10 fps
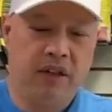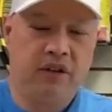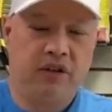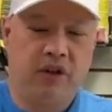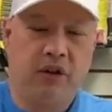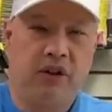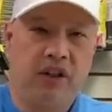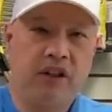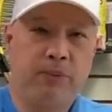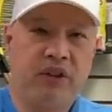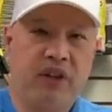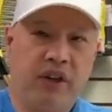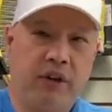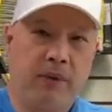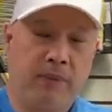So this
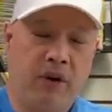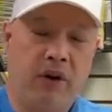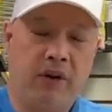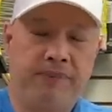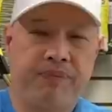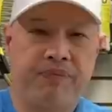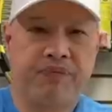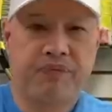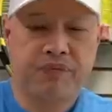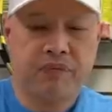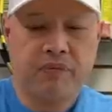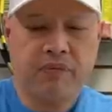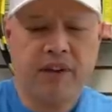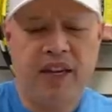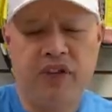particular ball,
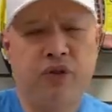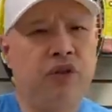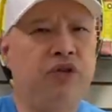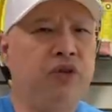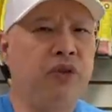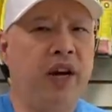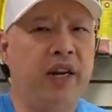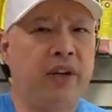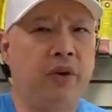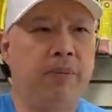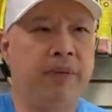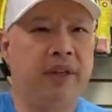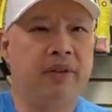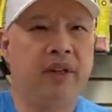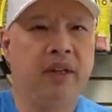as soon as you crack it
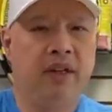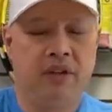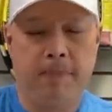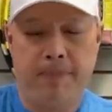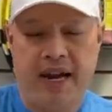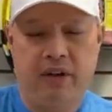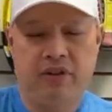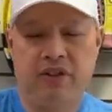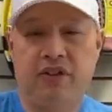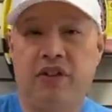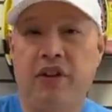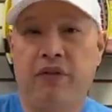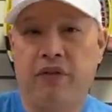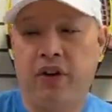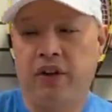open, the bounce is
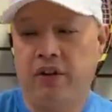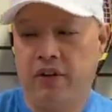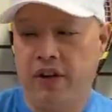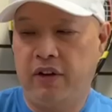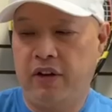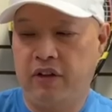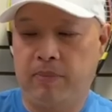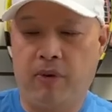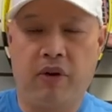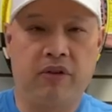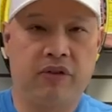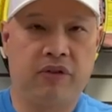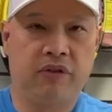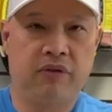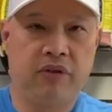different than these
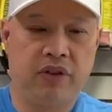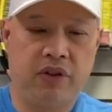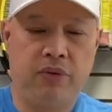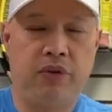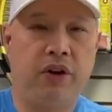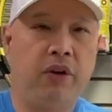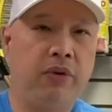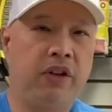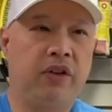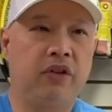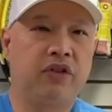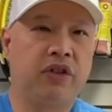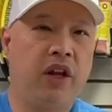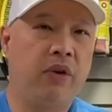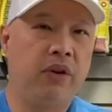balls. You know that they're
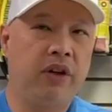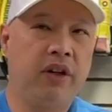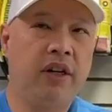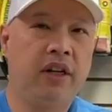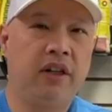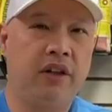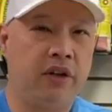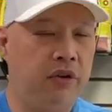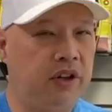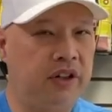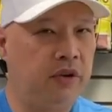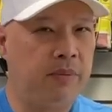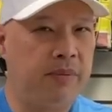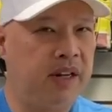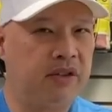slower. You know that they
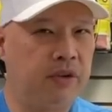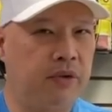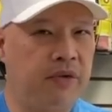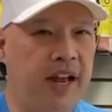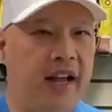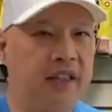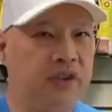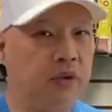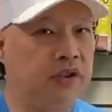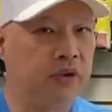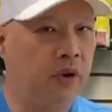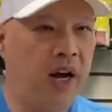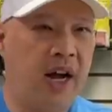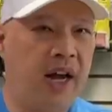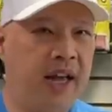don't bounce so fast or so
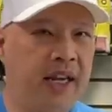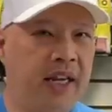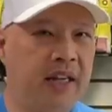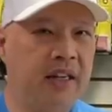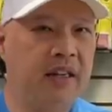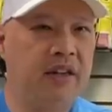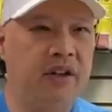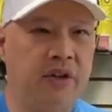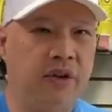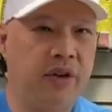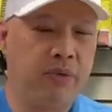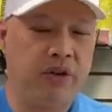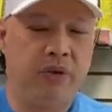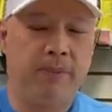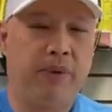high. You know that when
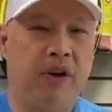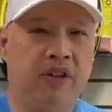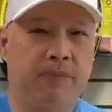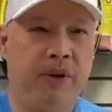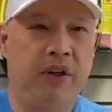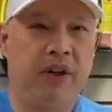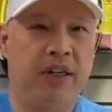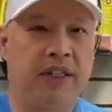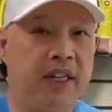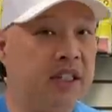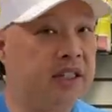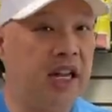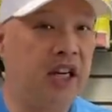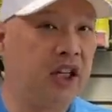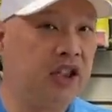you impart spin on it, that it's
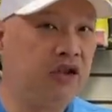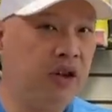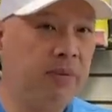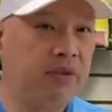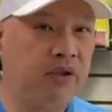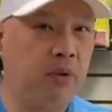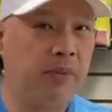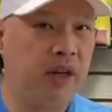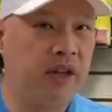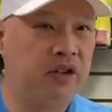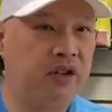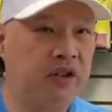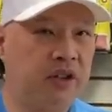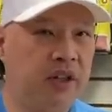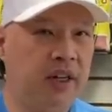not going to jump so much.
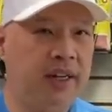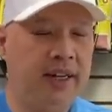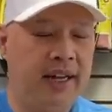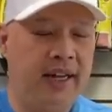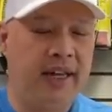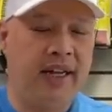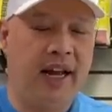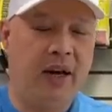And